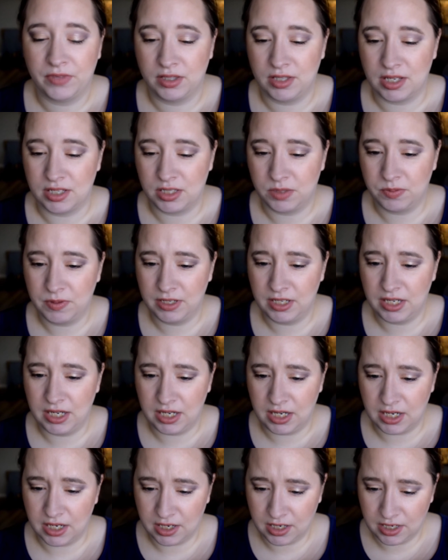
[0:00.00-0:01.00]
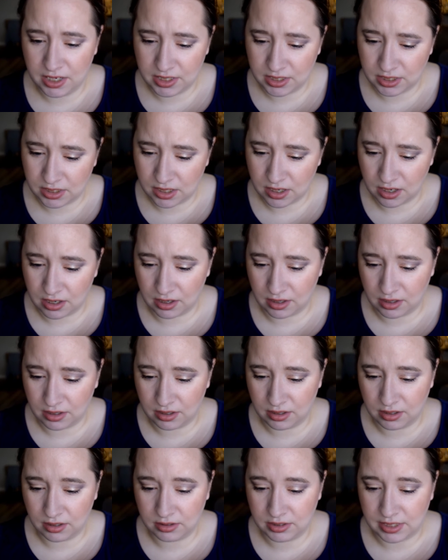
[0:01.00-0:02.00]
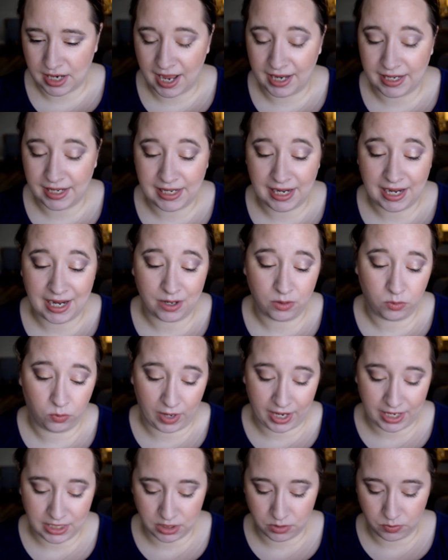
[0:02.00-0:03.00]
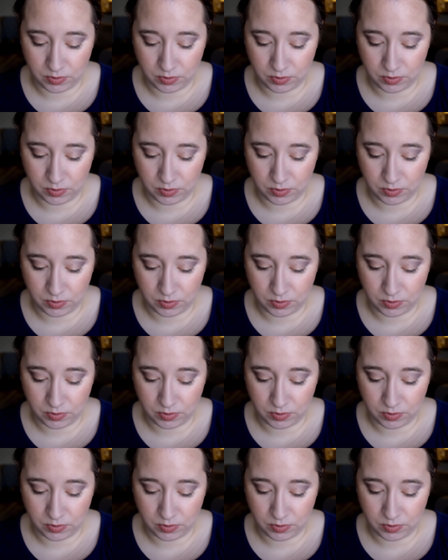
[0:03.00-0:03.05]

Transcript: This one here is called I Can't Wait,